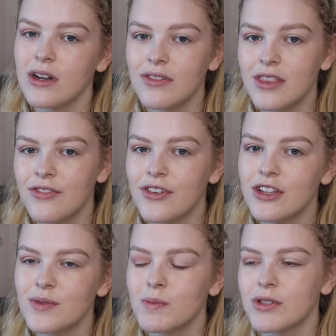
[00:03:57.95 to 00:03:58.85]
I think the
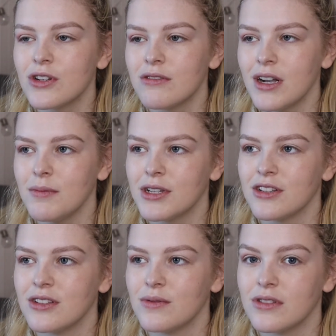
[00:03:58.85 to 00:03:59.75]
first one was all right
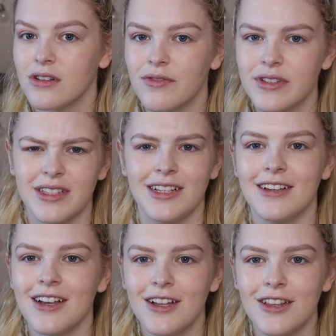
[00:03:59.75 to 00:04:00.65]
because it was
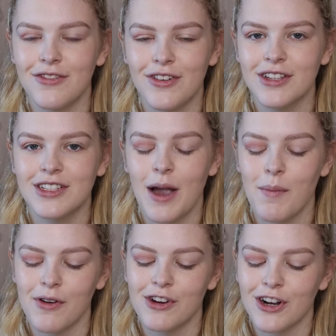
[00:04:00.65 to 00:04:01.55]
obviously the first
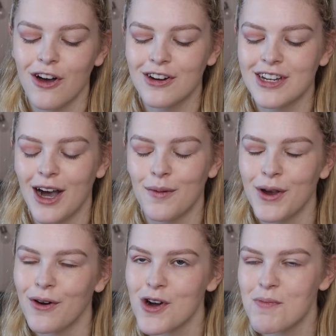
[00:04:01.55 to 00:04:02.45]
time we were in lockdown.
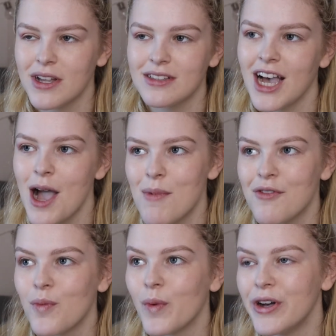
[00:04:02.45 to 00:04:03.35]
We all got a bit of time
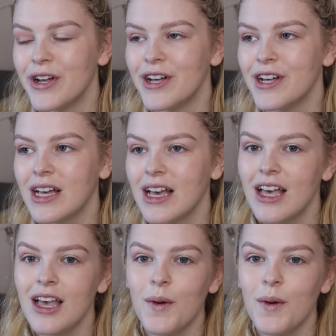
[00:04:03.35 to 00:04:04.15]
off work.